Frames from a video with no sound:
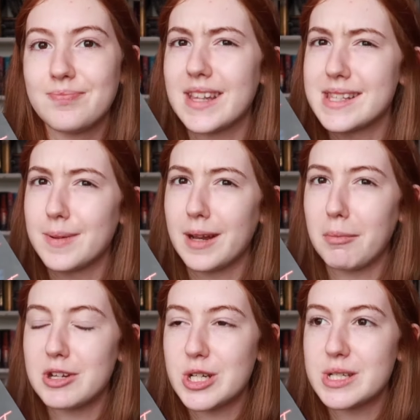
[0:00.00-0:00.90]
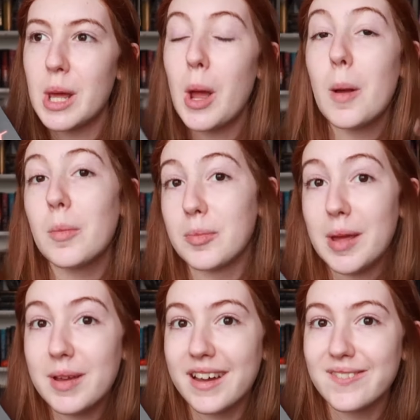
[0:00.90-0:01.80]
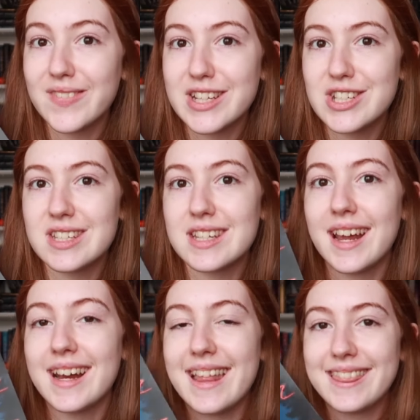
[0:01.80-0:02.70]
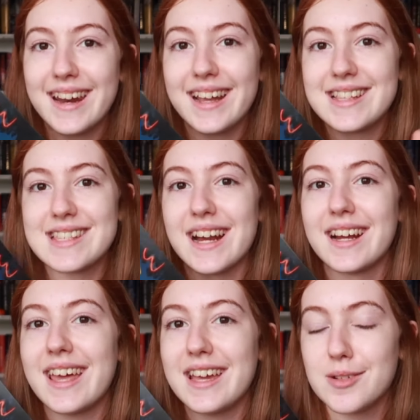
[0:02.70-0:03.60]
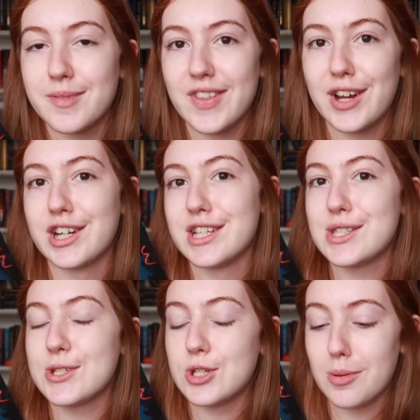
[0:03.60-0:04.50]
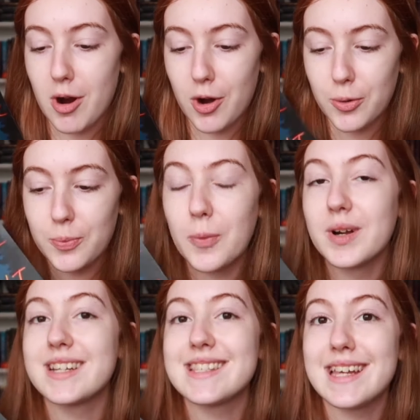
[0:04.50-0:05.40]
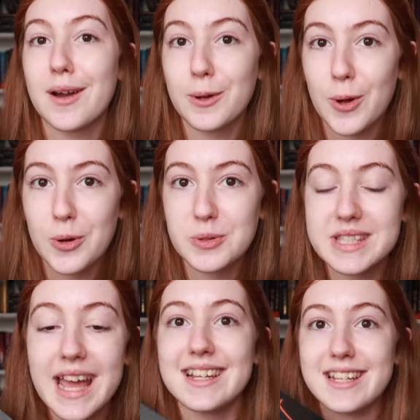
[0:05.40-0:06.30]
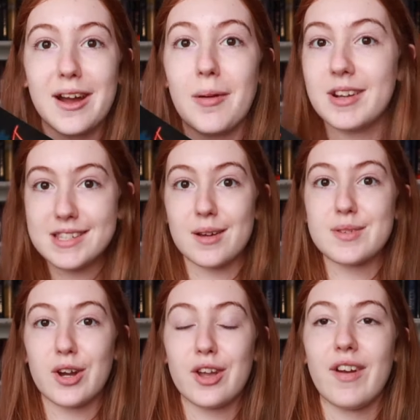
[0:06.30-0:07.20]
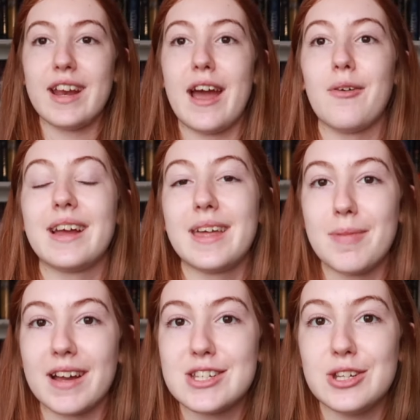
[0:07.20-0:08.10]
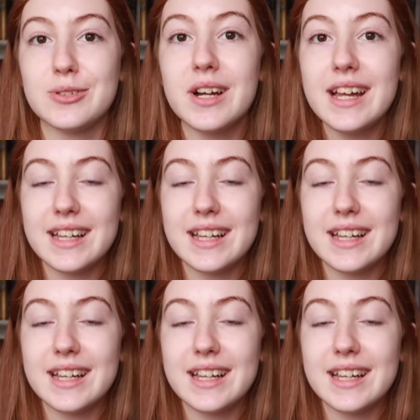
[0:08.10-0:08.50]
That's a bit ambitious, but maybe I can finish it tonight and then I can start Kingdom of the Cursed tomorrow. But we're gonna see how it goes. And yeah, I'm gonna stop talking right now and get back to you